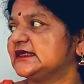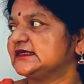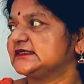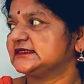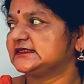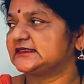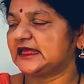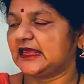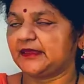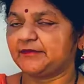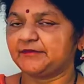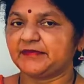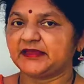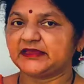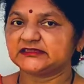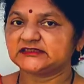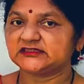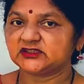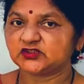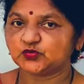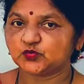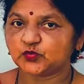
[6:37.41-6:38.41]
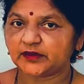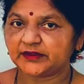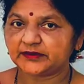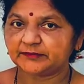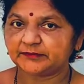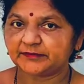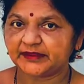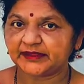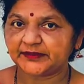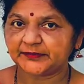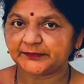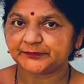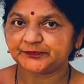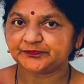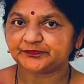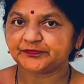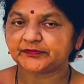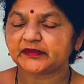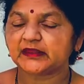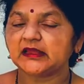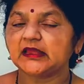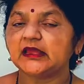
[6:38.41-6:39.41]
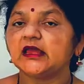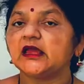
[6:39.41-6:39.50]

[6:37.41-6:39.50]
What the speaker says: the same as you and me?